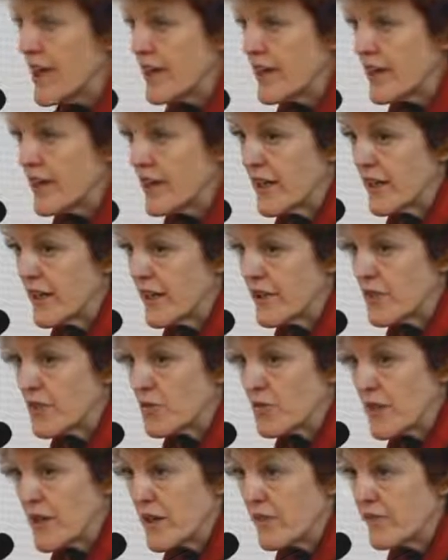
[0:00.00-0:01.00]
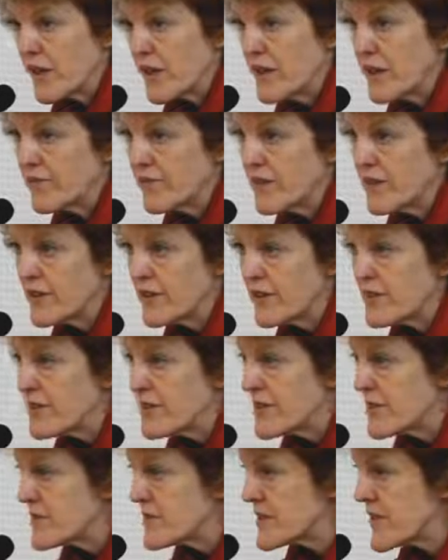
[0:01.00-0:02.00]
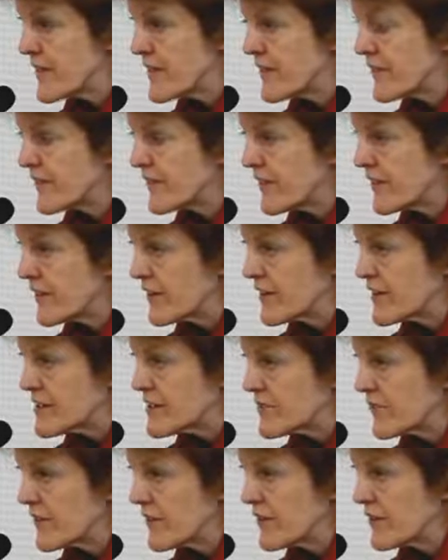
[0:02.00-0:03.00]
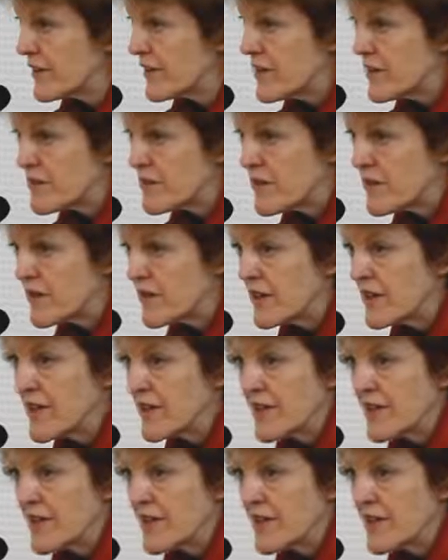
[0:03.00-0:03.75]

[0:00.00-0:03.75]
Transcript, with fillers: And again, 2,500 seems like a fairly small number